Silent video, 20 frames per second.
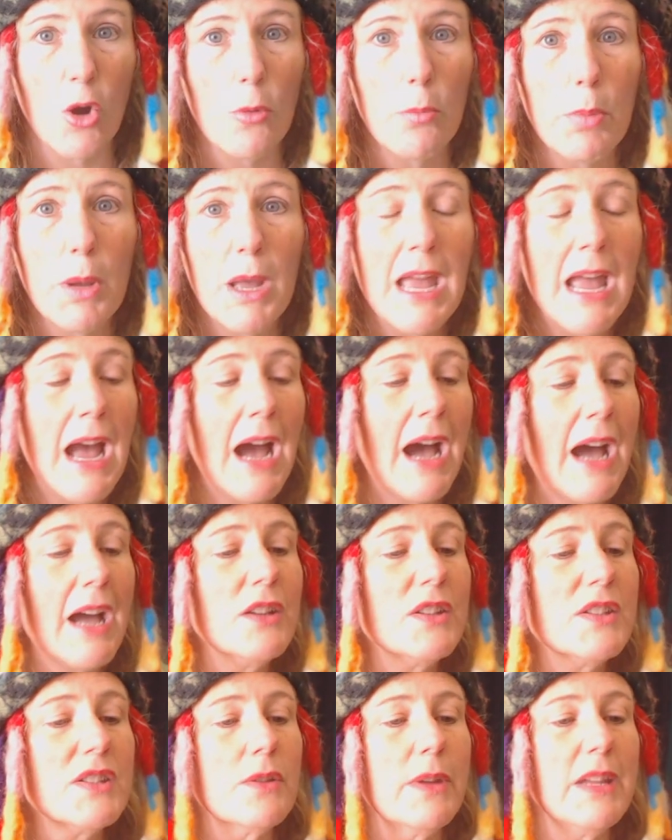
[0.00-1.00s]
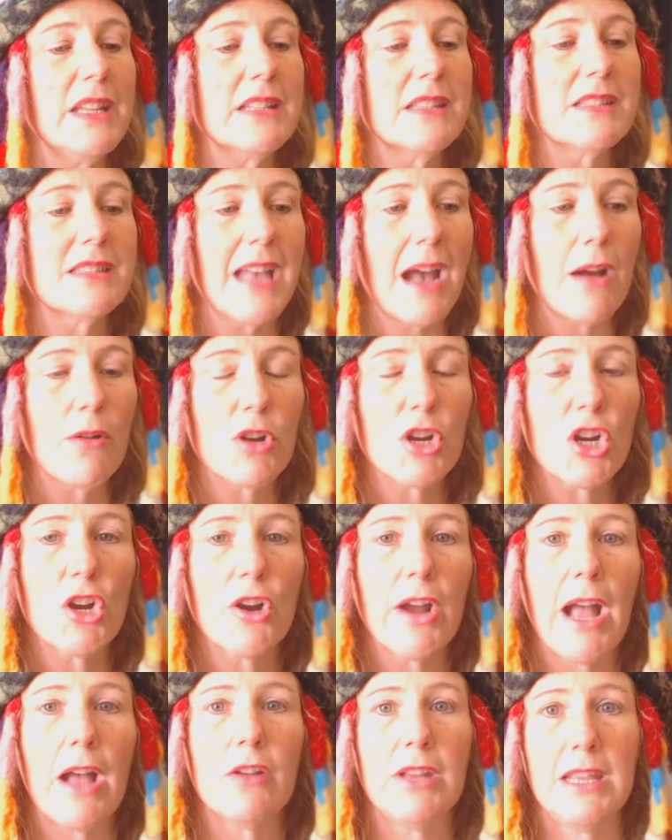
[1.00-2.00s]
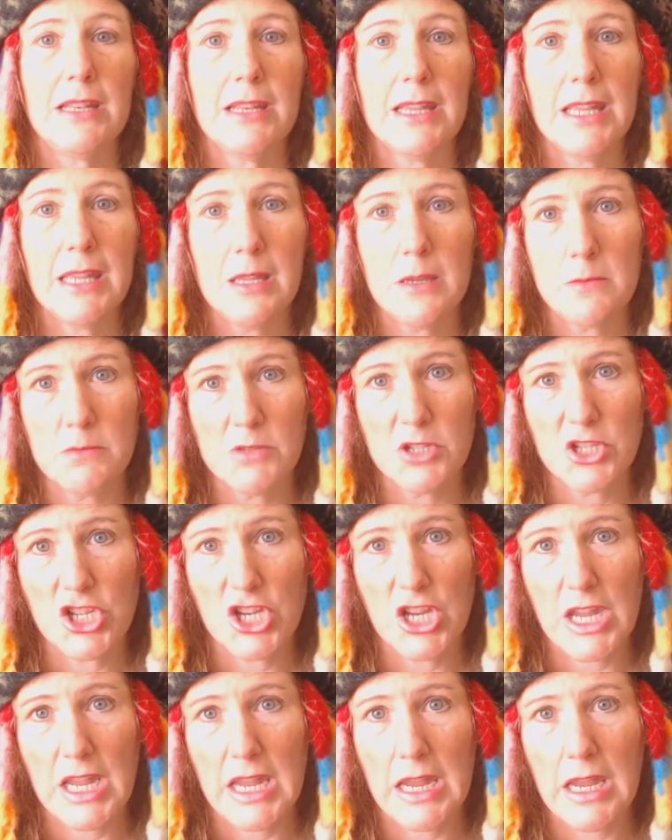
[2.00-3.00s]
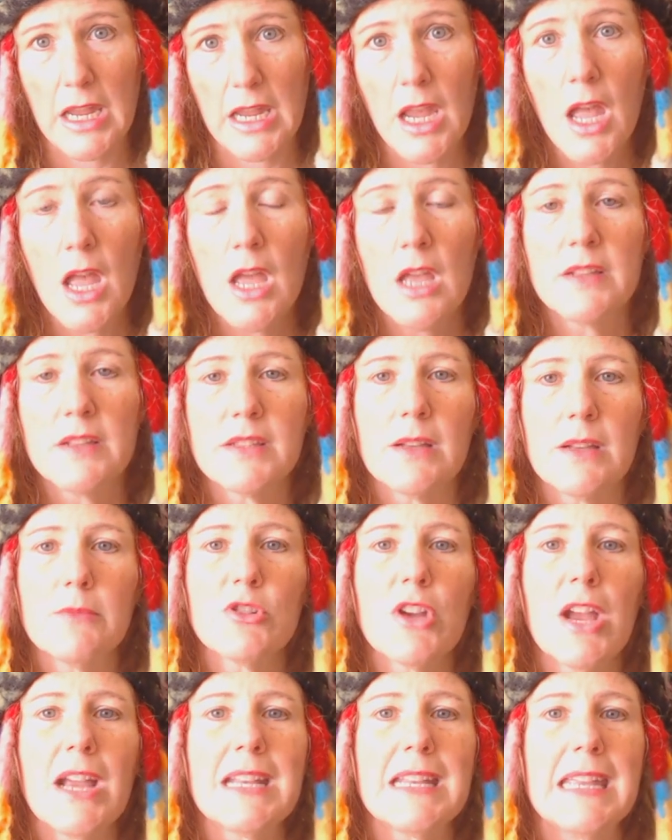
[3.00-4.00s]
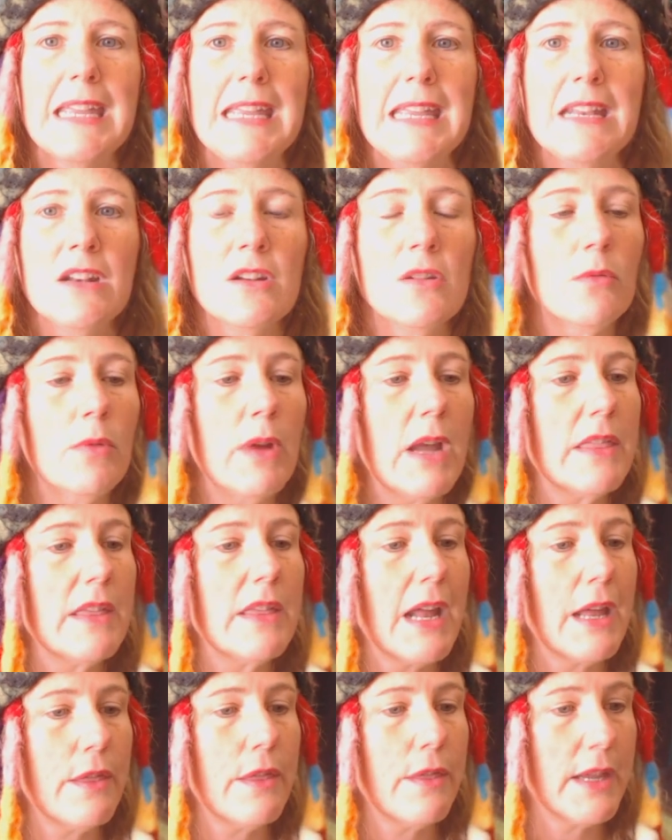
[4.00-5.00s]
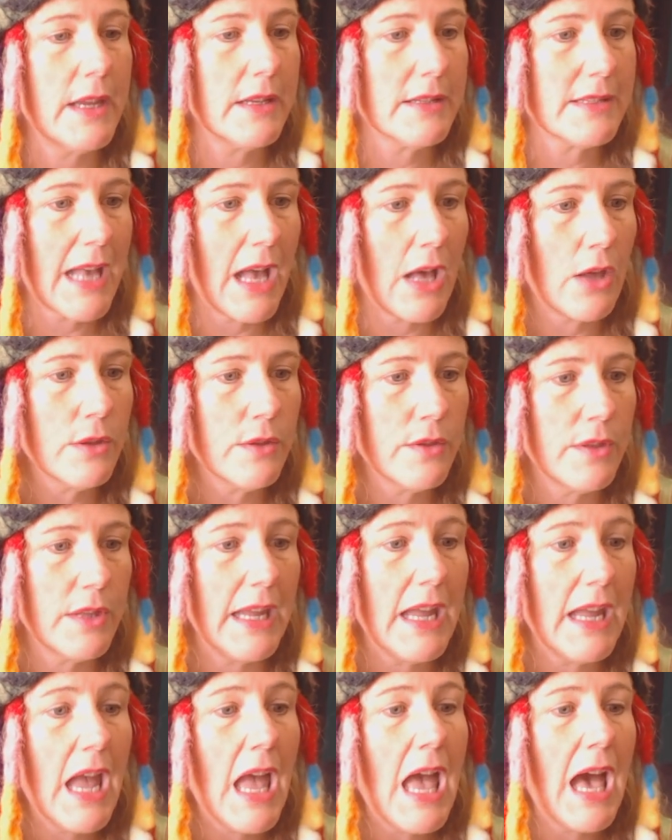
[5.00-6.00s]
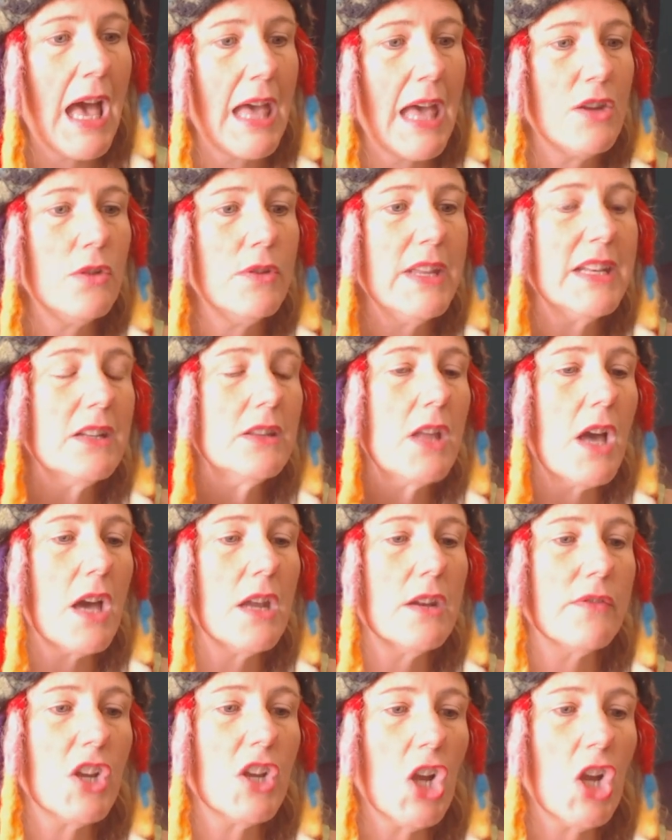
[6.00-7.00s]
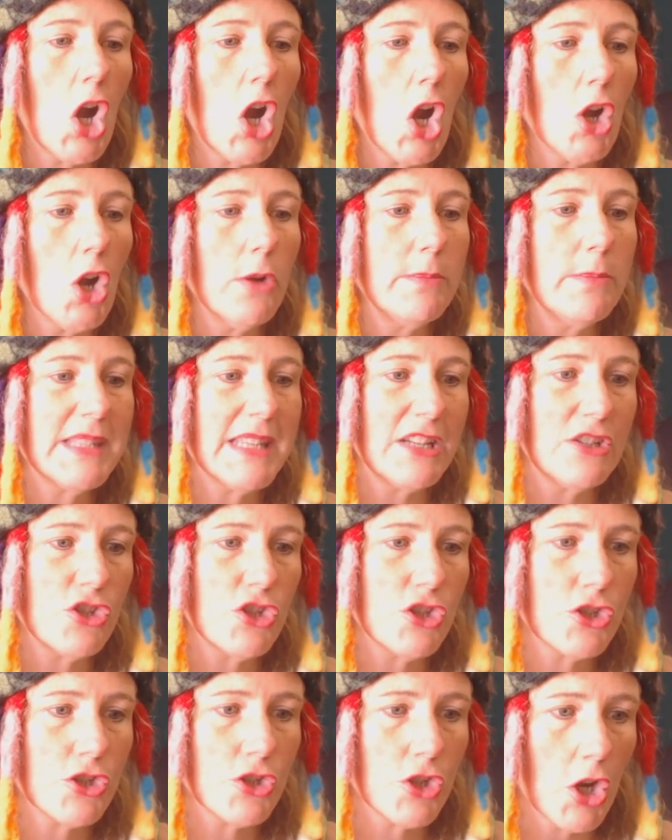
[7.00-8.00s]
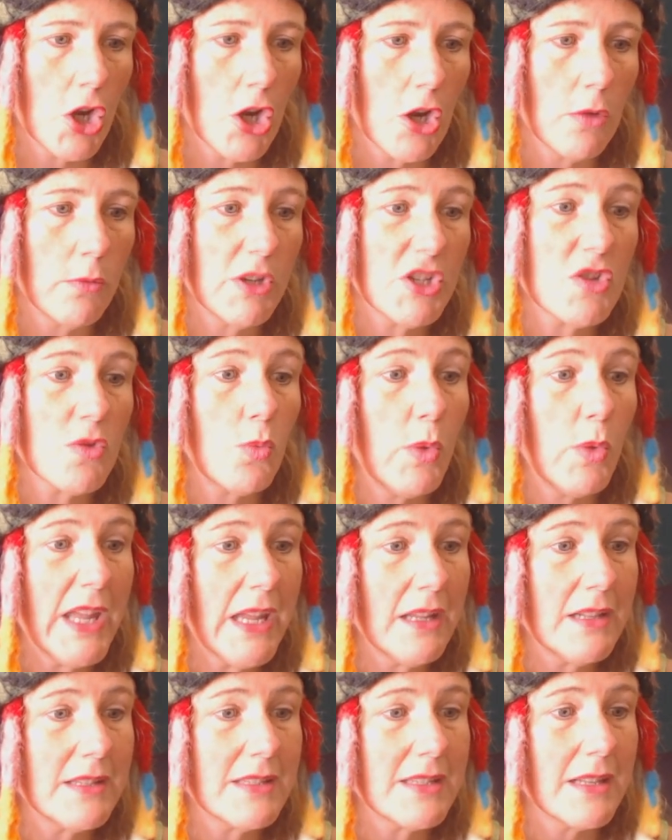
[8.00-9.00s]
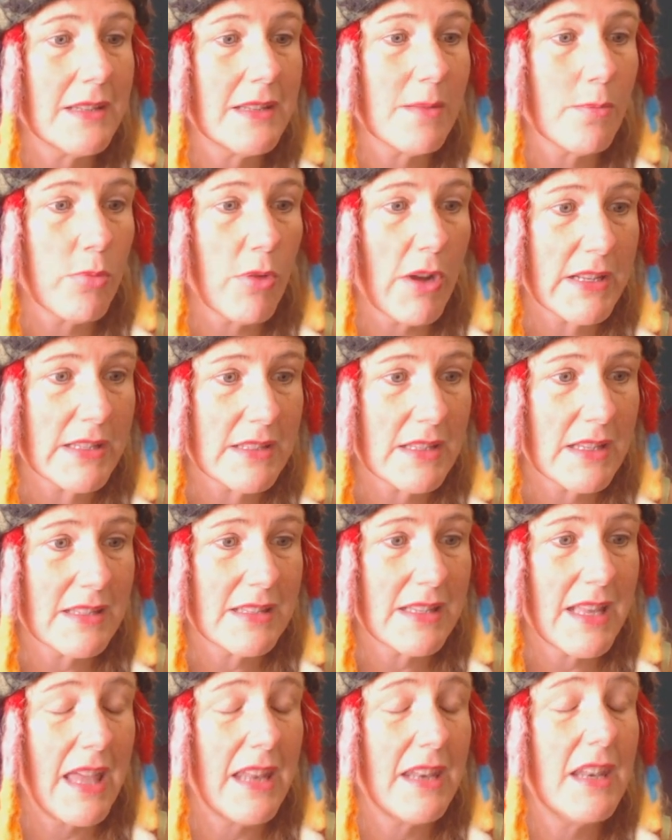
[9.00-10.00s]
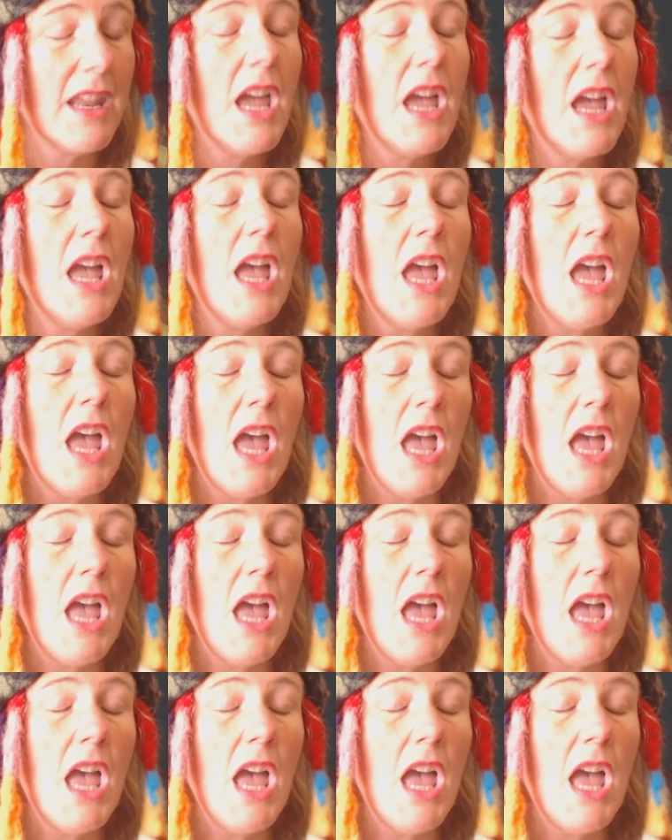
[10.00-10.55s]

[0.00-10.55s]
soap. I also eat sauerkraut and kimchi, so I'm trying to eat in a way that I think is healthy. I don't eat a lot of carbs and sugar, which weakens and suppresses and